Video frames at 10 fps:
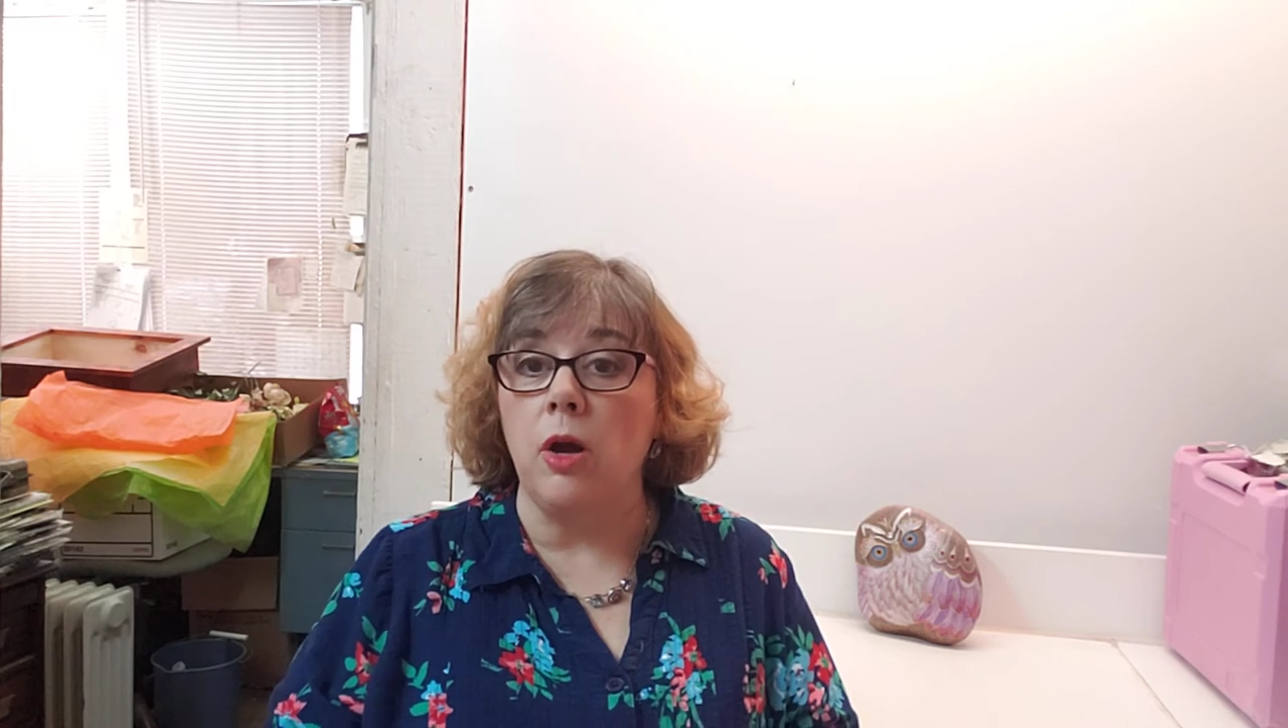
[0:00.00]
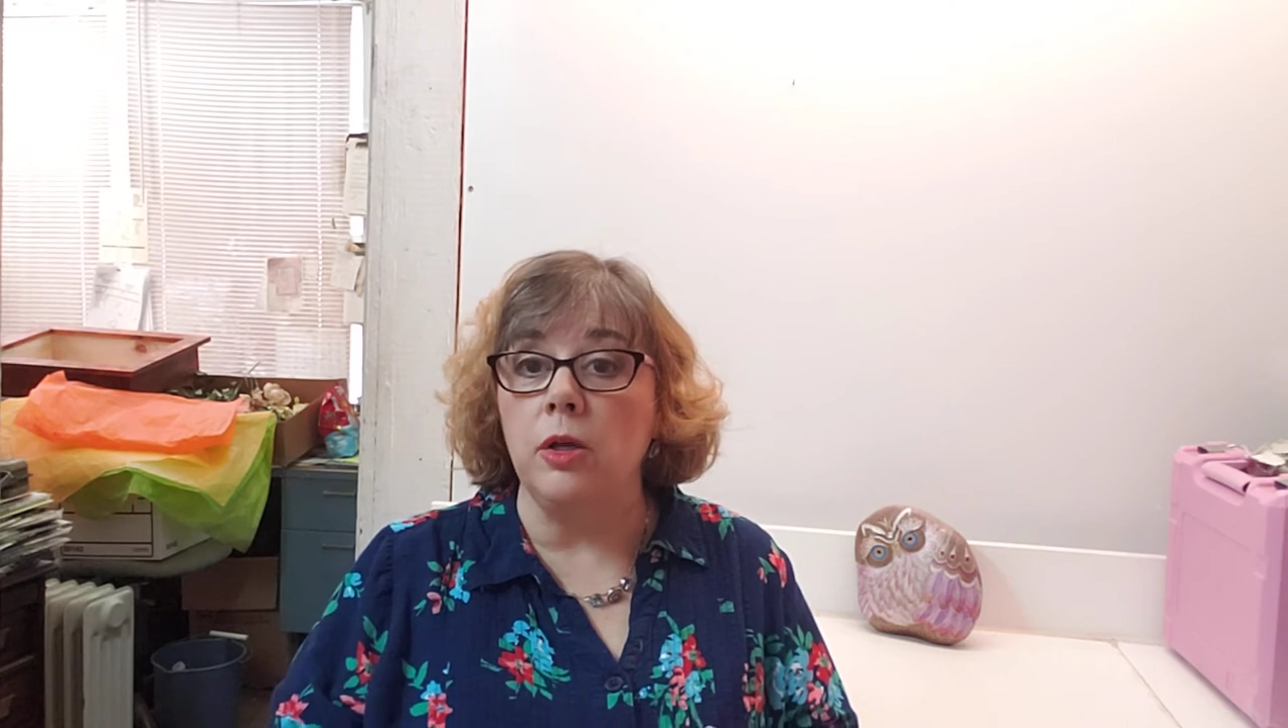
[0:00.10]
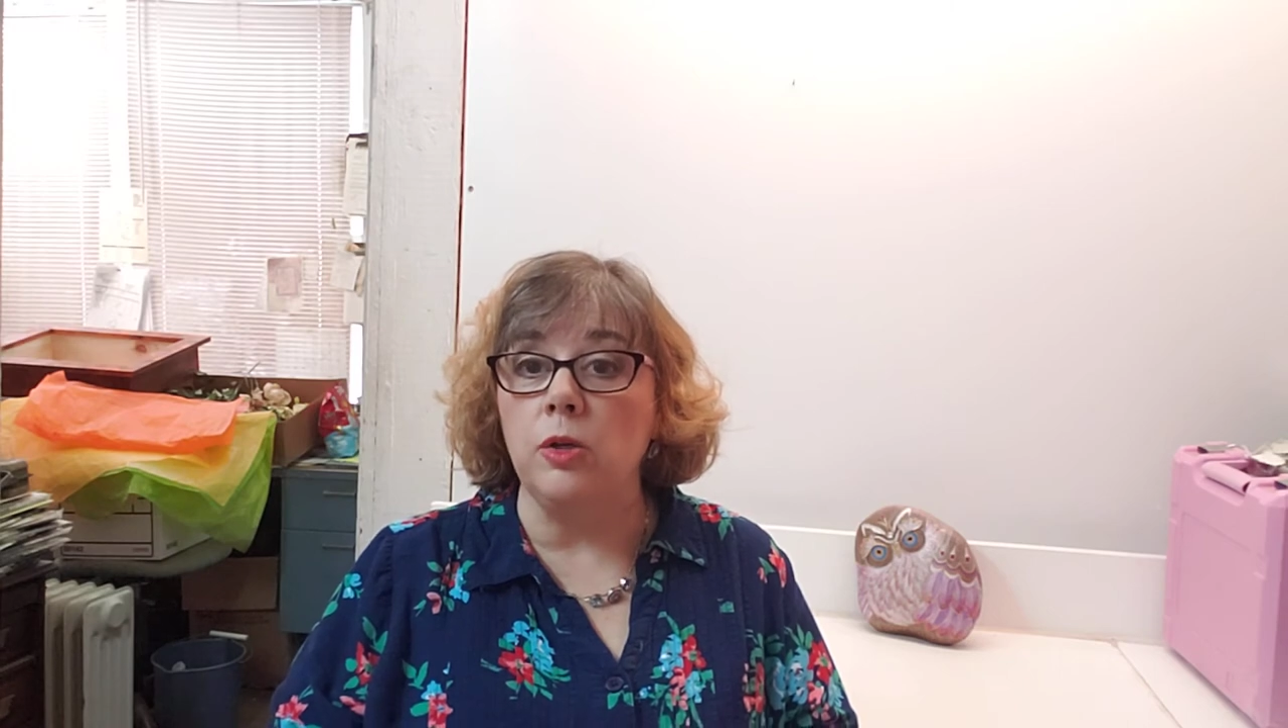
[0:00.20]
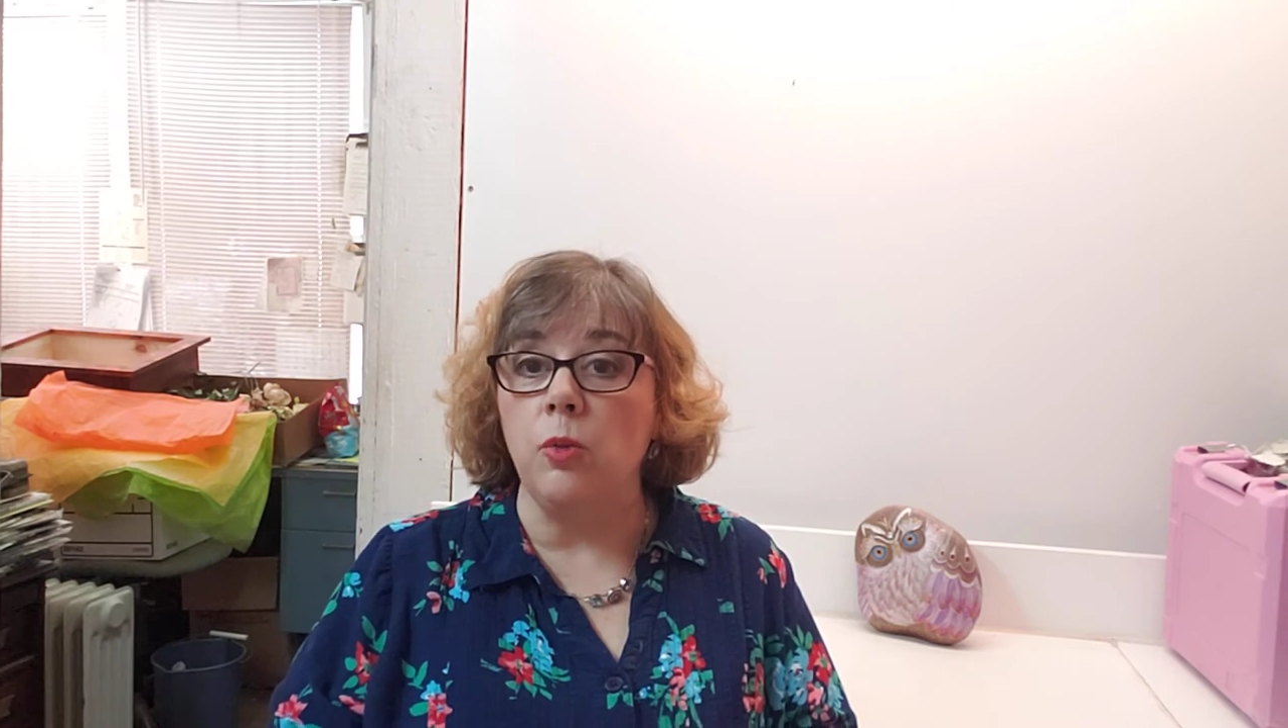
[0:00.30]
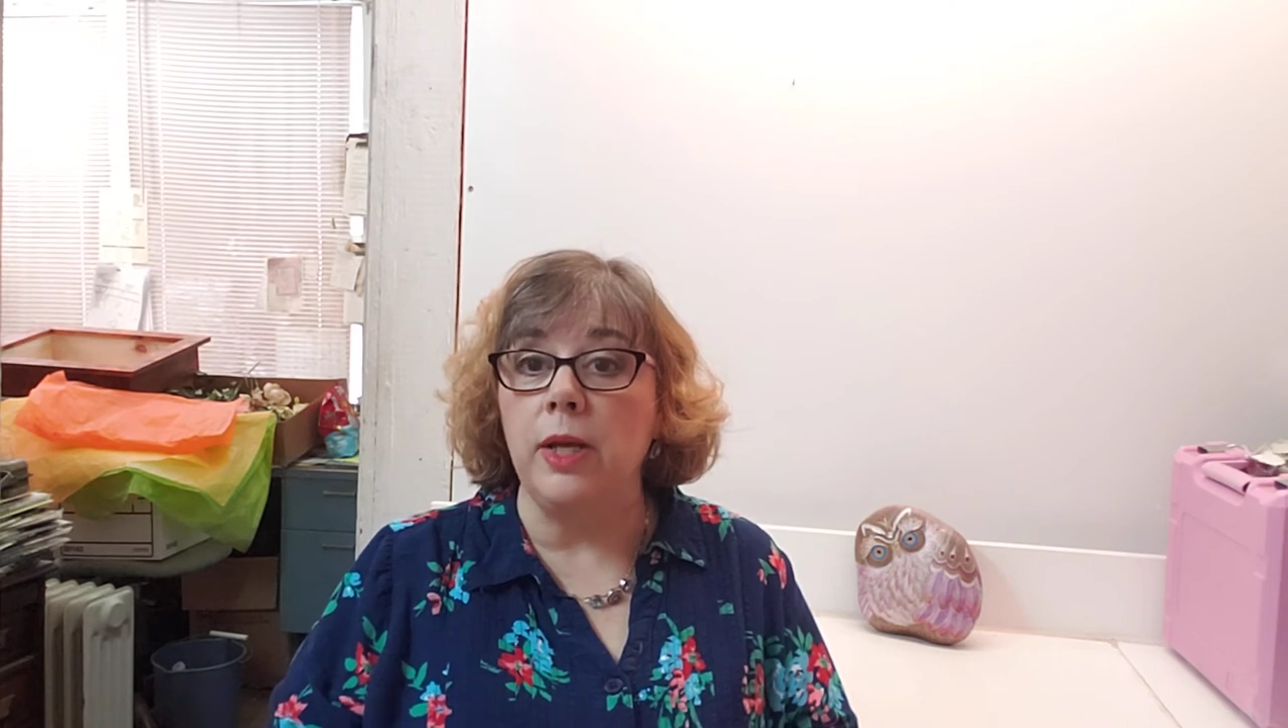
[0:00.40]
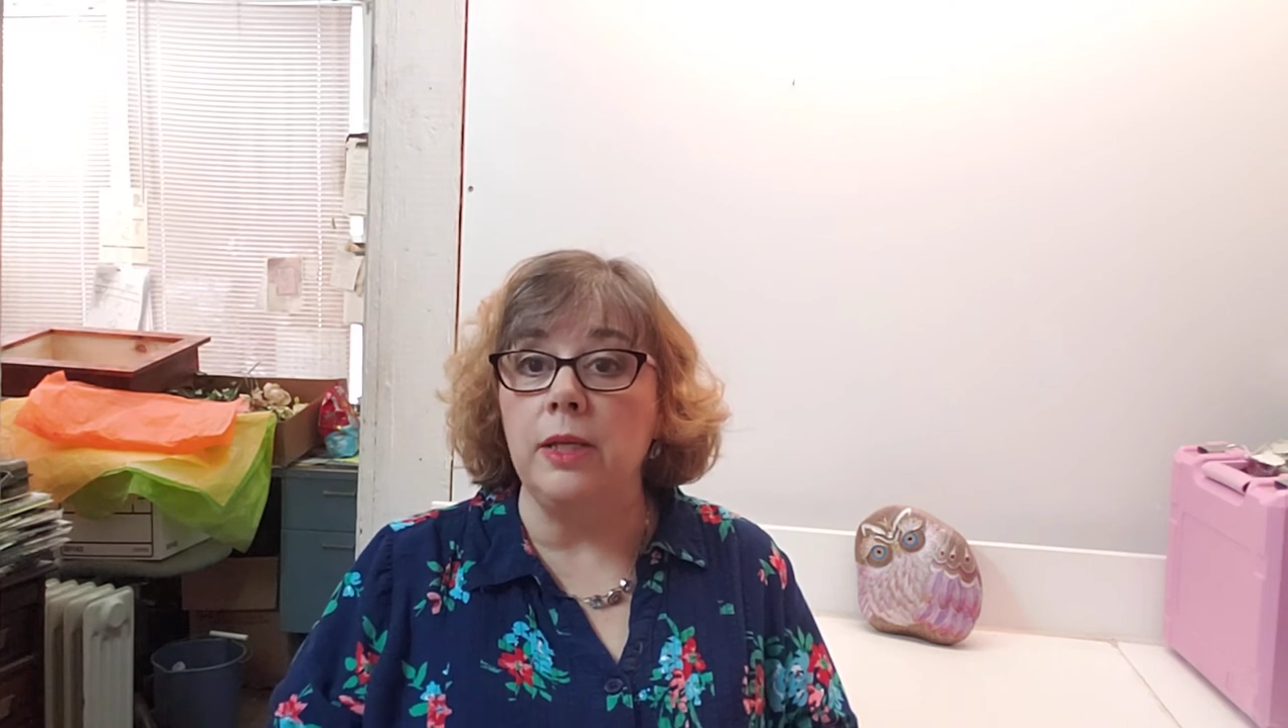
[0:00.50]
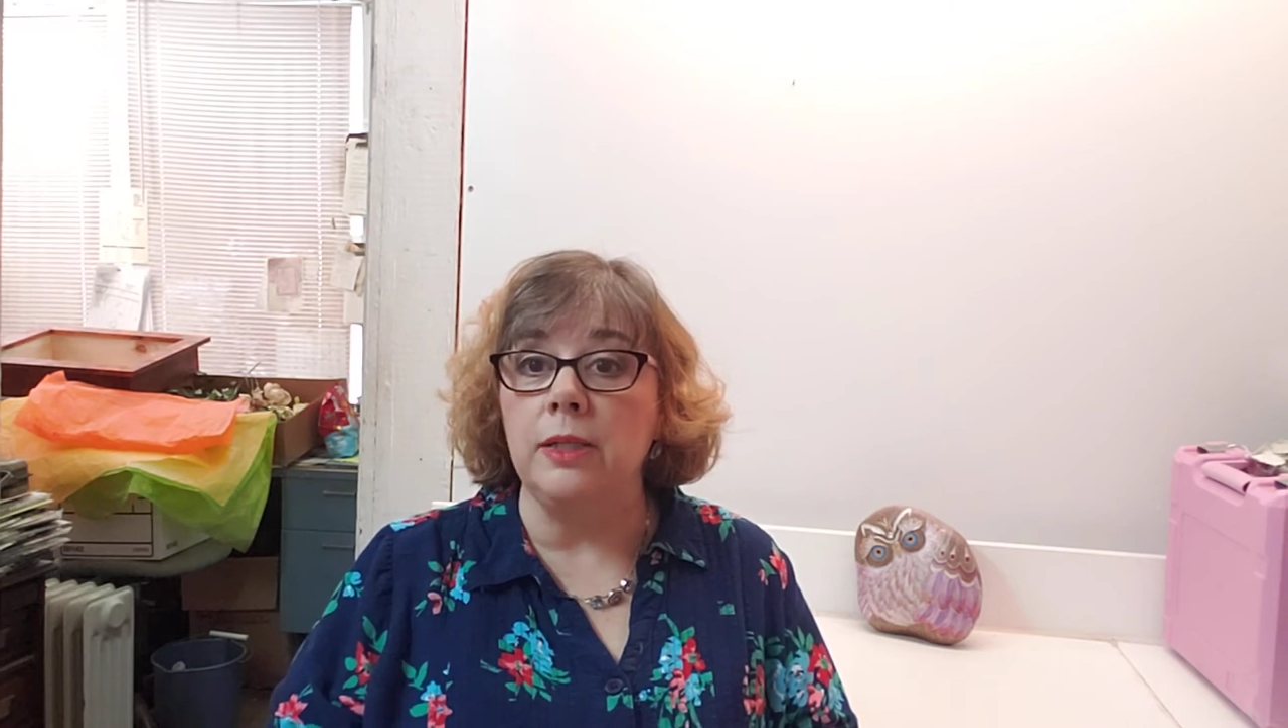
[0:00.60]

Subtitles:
on your wedding